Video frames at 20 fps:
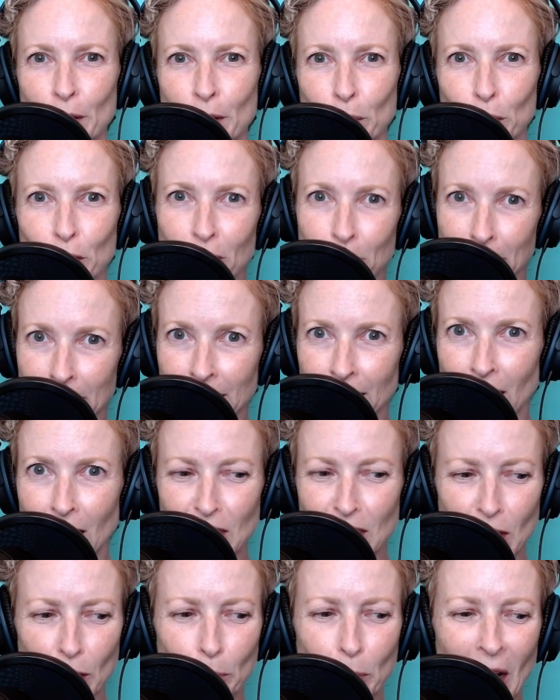the Movement
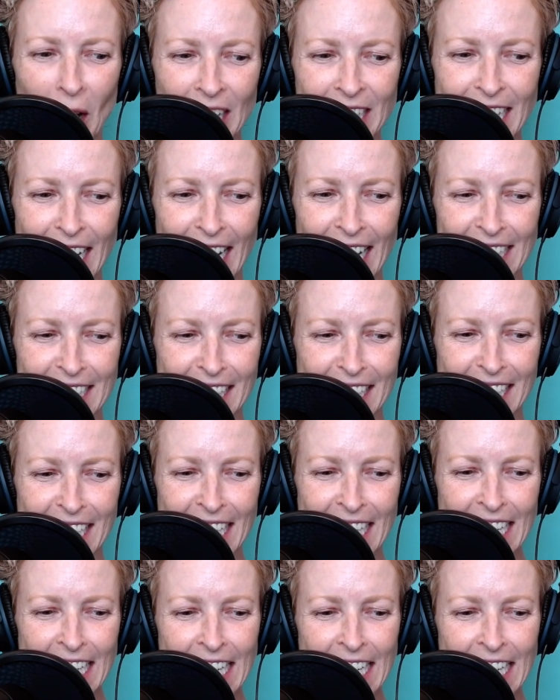Logic podcast.